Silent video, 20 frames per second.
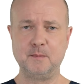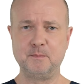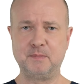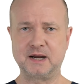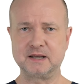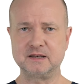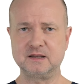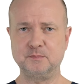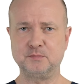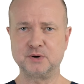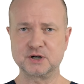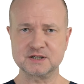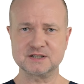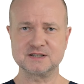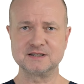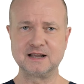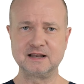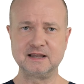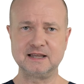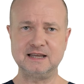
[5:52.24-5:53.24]
but
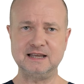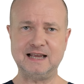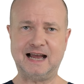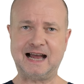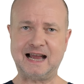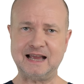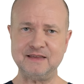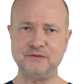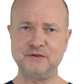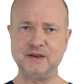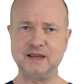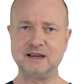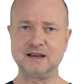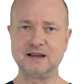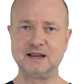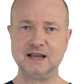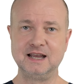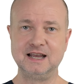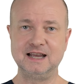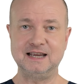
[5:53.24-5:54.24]
personally I
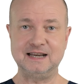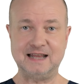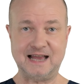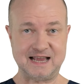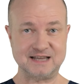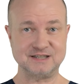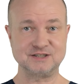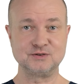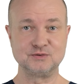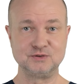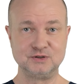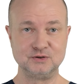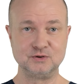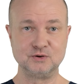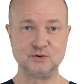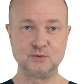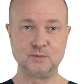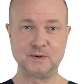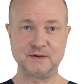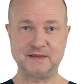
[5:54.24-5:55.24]
think it has to
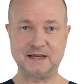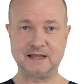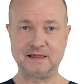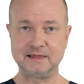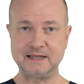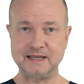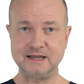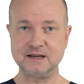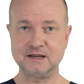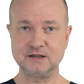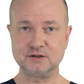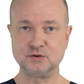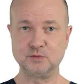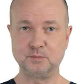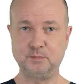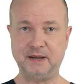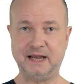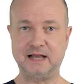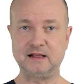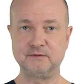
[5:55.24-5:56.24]
do with a link to
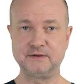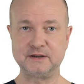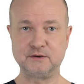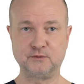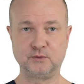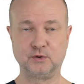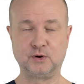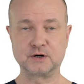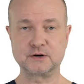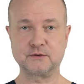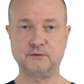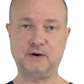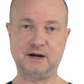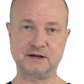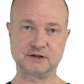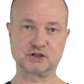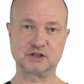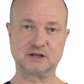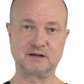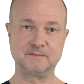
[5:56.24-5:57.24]
pelvic floor
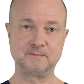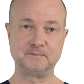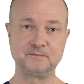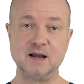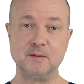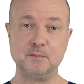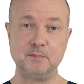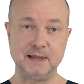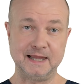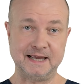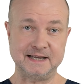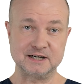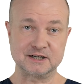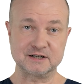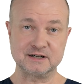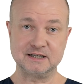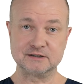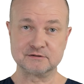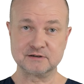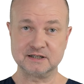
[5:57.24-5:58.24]
function.
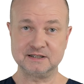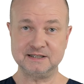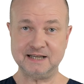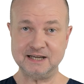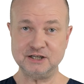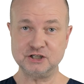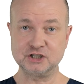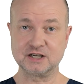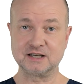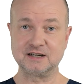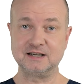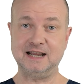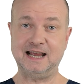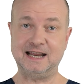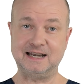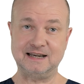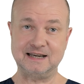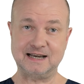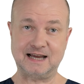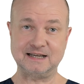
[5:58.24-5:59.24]
Bladder irritation
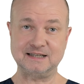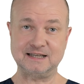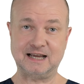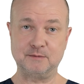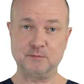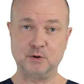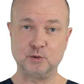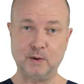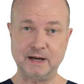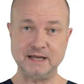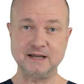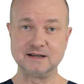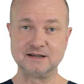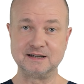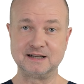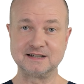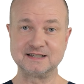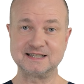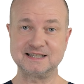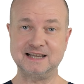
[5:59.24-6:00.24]
and nighttime
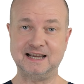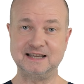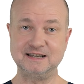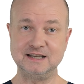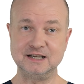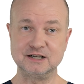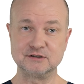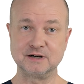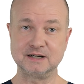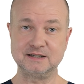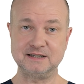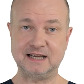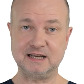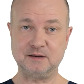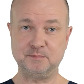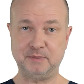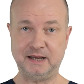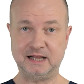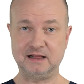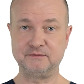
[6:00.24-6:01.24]
awakenings can
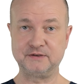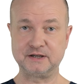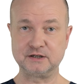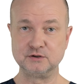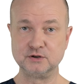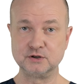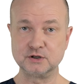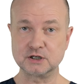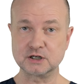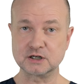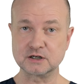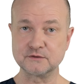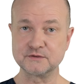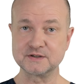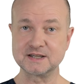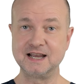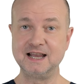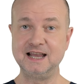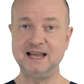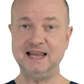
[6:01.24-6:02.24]
irritate pelvic
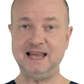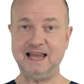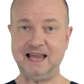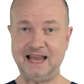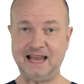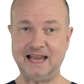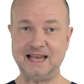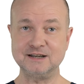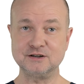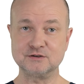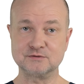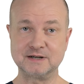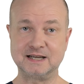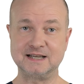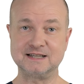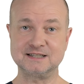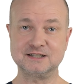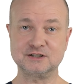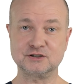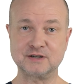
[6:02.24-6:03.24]
nerves and
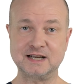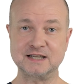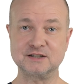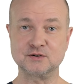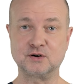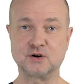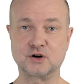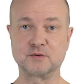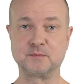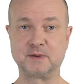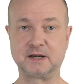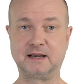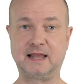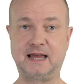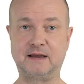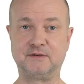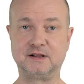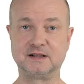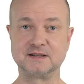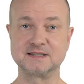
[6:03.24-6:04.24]
raise stress hormone
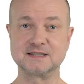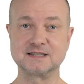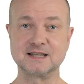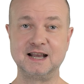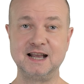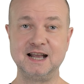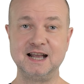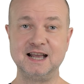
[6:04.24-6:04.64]
levels.